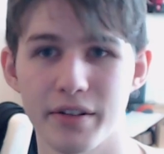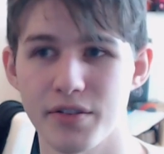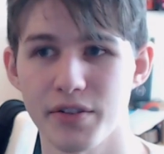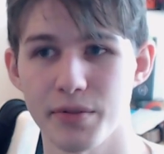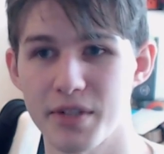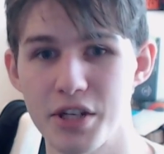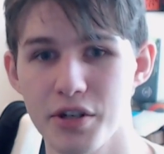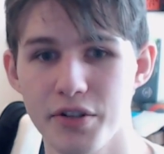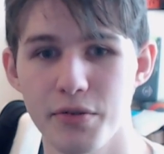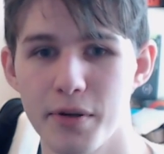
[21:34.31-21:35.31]
There's also
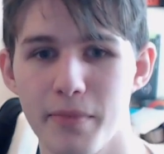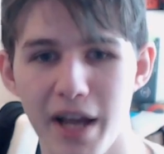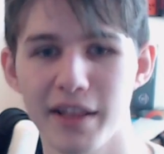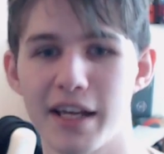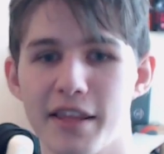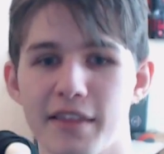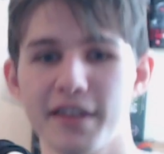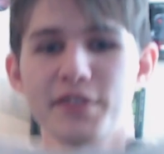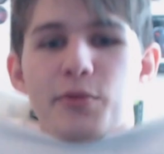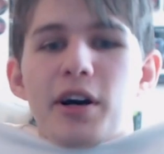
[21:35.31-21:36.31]
t-shirts you can buy like
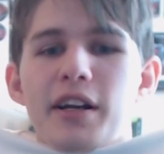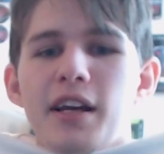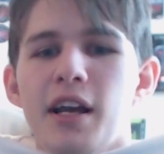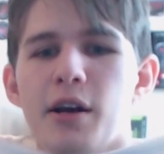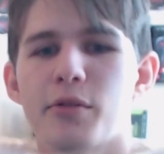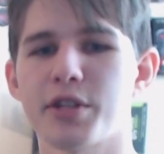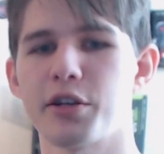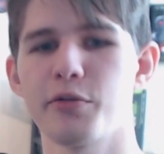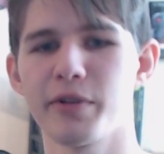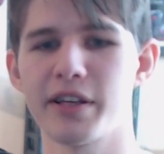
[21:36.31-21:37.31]
this one, which
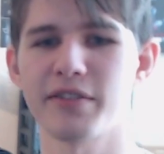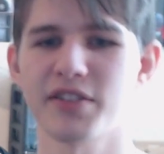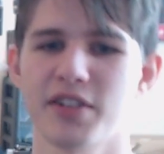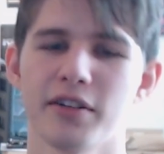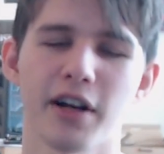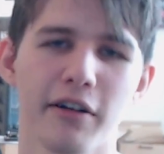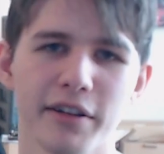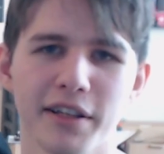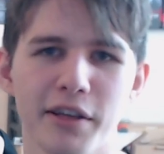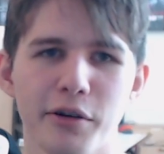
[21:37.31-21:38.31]
I do believe is still
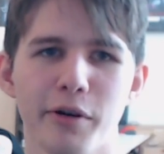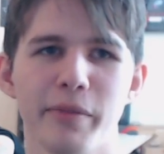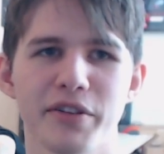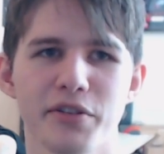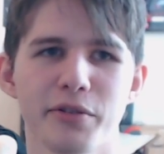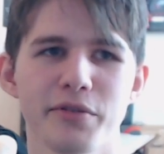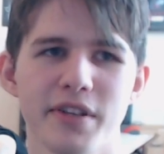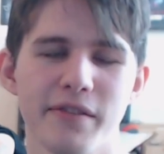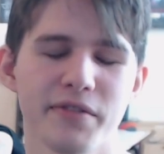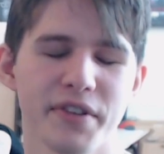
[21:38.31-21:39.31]
currently Europe
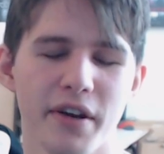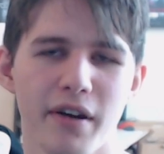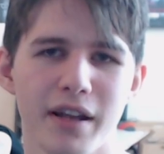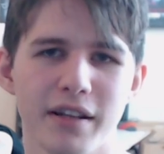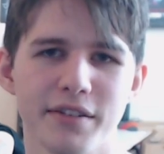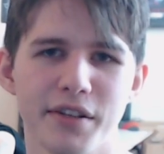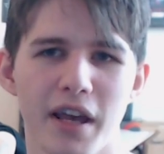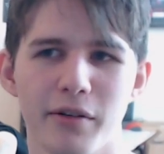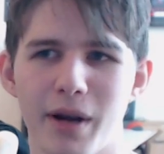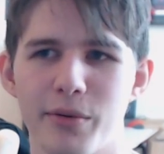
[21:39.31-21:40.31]
exclusive, so I need to
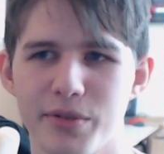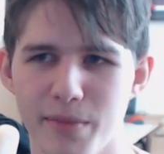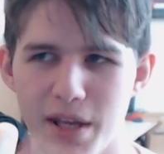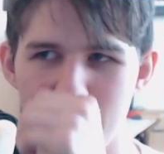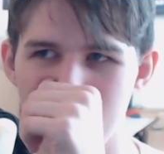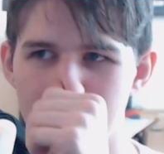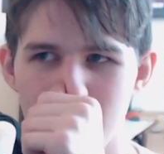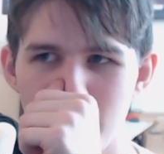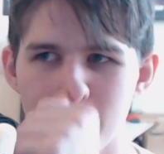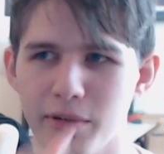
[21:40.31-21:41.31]
get around to making it
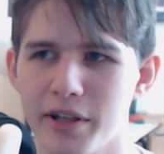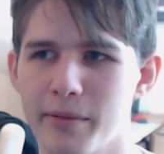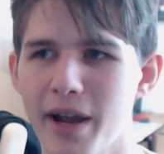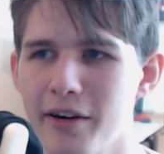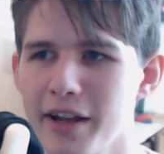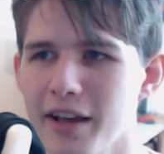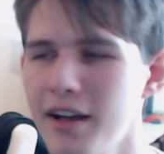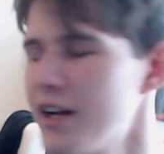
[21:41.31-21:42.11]
available in America.